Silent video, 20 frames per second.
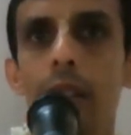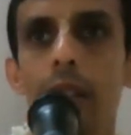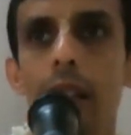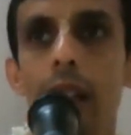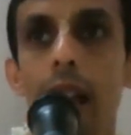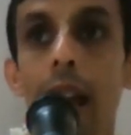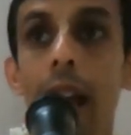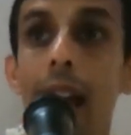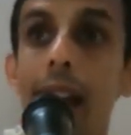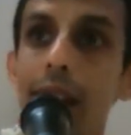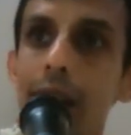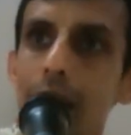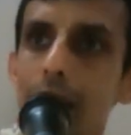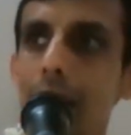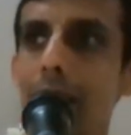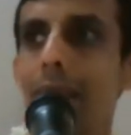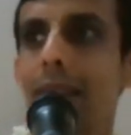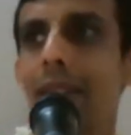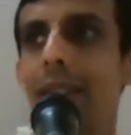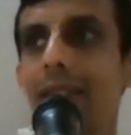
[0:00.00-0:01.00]
And
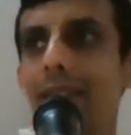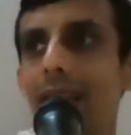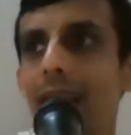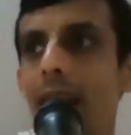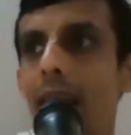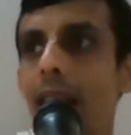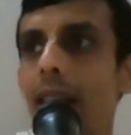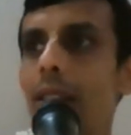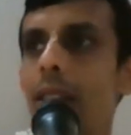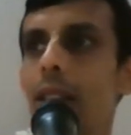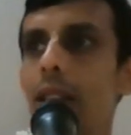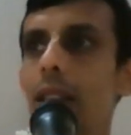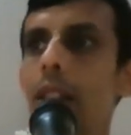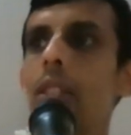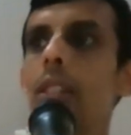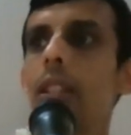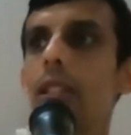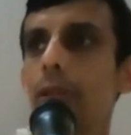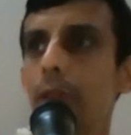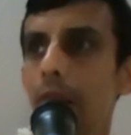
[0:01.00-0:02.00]
as
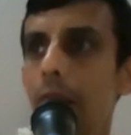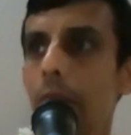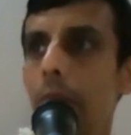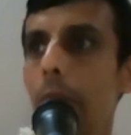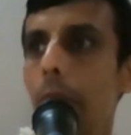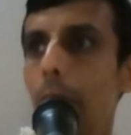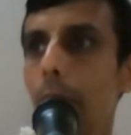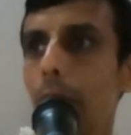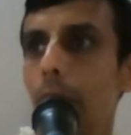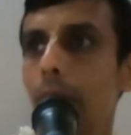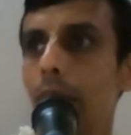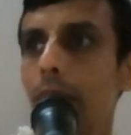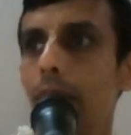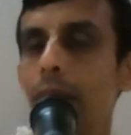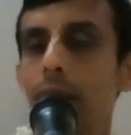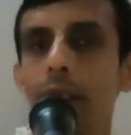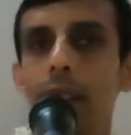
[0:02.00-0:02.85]
it is very important.